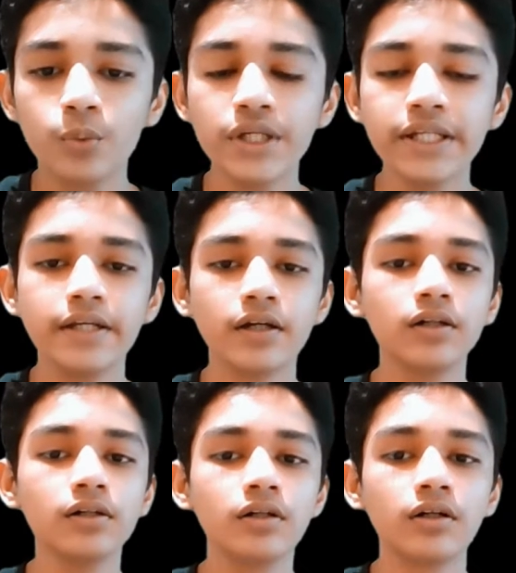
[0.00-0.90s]
queen
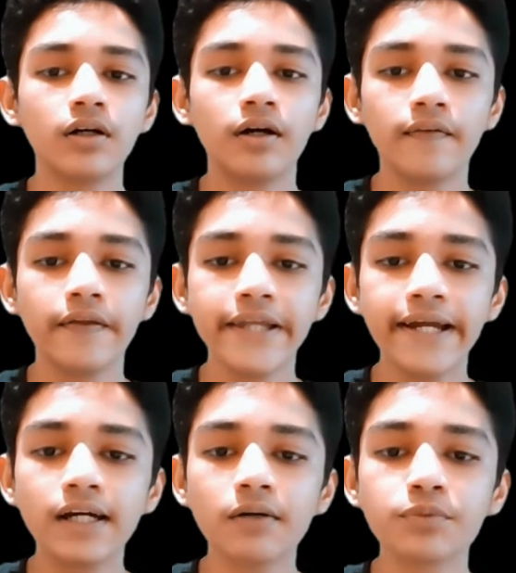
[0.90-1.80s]
here. The
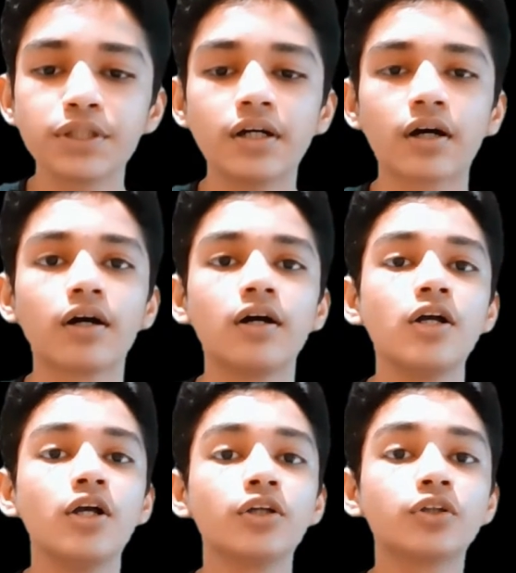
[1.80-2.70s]
knight comes here.
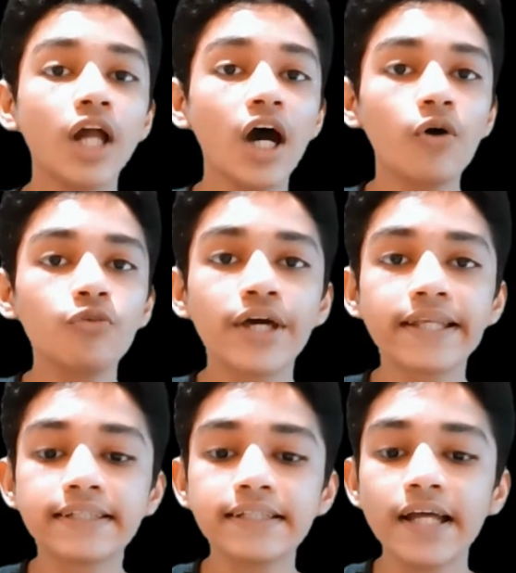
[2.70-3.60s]
So now you
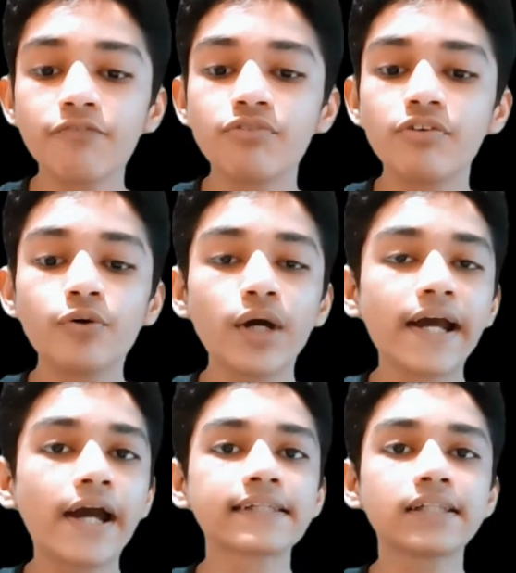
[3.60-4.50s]
can see that we want to
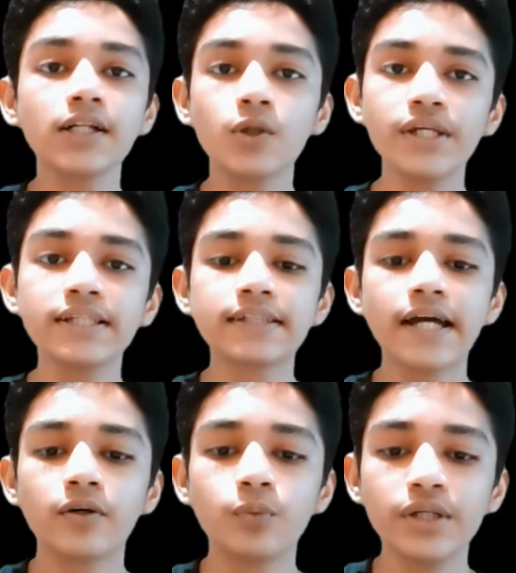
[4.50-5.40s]
castle queen
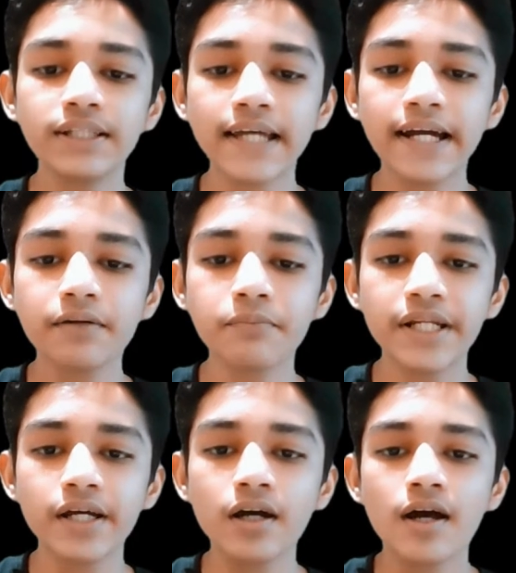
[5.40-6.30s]
side
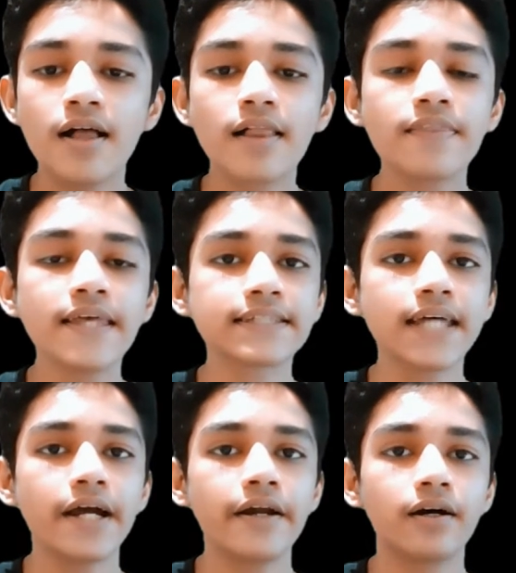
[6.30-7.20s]
meaning this
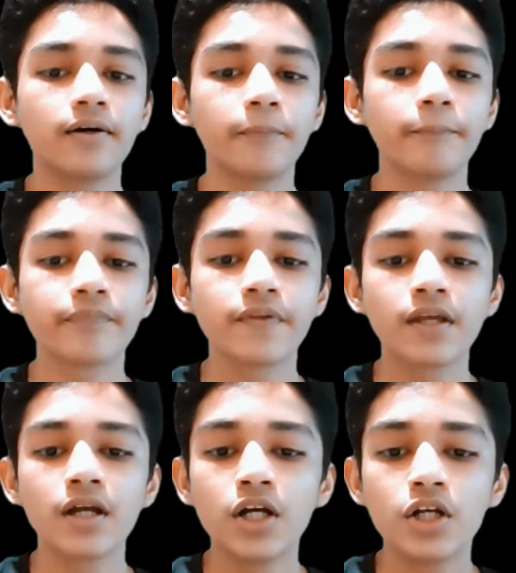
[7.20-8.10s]
side.
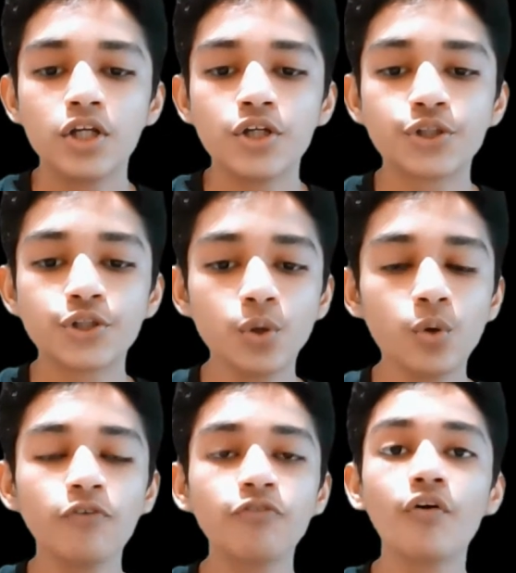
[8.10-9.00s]

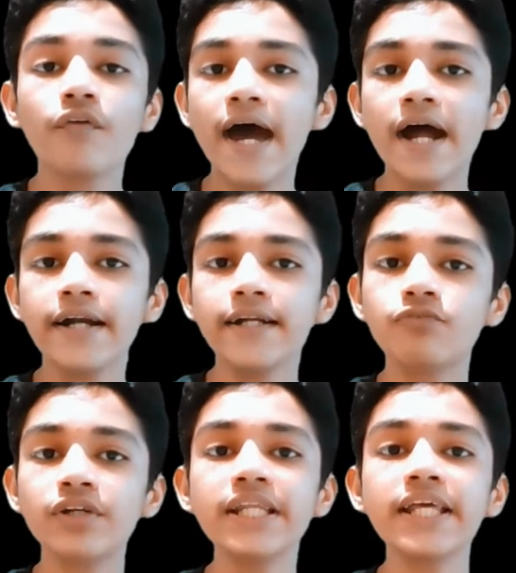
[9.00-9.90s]
So for that
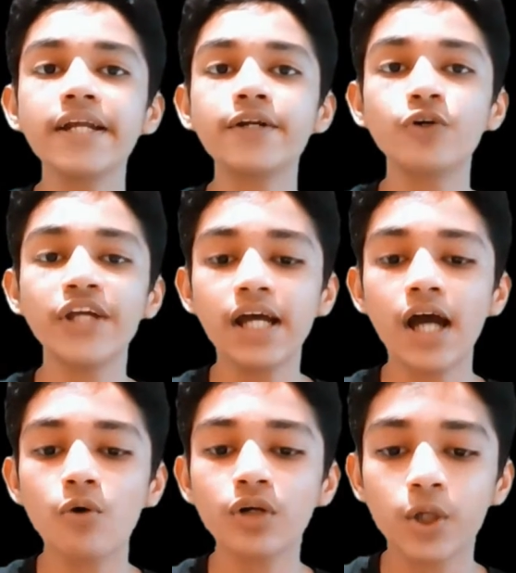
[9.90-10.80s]
we need to
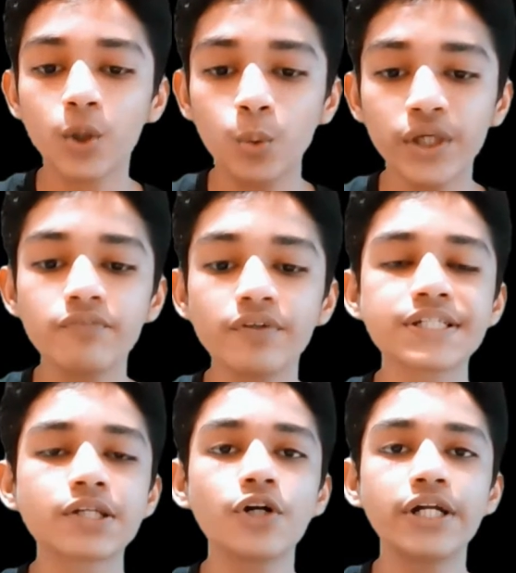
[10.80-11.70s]
take out our queen which
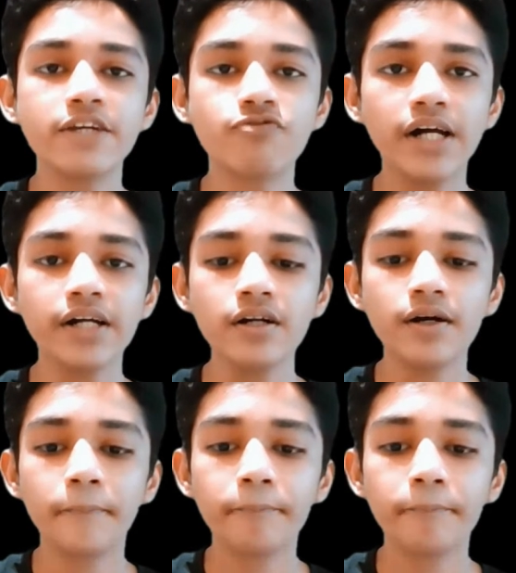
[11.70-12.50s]
is on d1,